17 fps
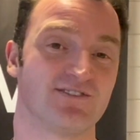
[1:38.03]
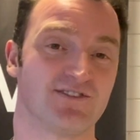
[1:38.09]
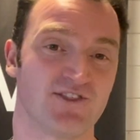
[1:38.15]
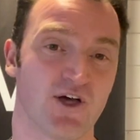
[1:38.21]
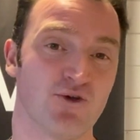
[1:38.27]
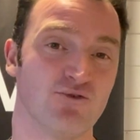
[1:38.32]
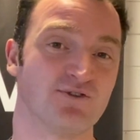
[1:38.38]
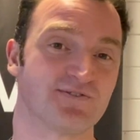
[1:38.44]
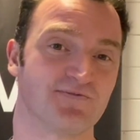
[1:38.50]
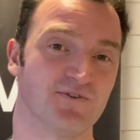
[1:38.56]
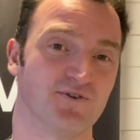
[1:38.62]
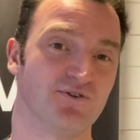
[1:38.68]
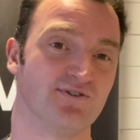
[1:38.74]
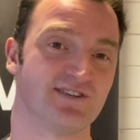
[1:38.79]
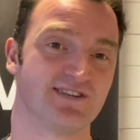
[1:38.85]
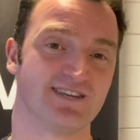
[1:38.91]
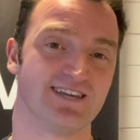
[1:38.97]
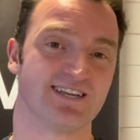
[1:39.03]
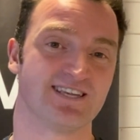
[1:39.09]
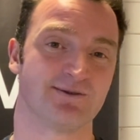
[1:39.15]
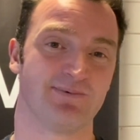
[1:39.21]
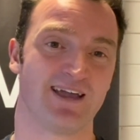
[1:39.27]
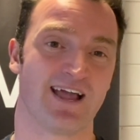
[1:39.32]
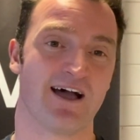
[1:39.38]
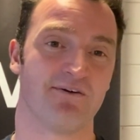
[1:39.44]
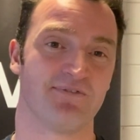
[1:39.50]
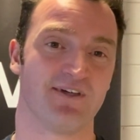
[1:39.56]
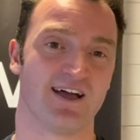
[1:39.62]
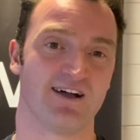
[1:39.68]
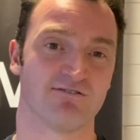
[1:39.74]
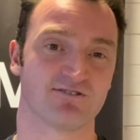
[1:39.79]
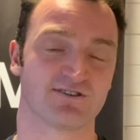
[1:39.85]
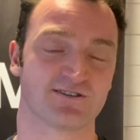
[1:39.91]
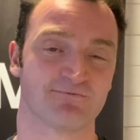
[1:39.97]
those foods need to be out the
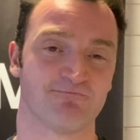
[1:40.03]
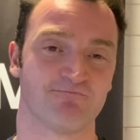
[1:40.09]
house.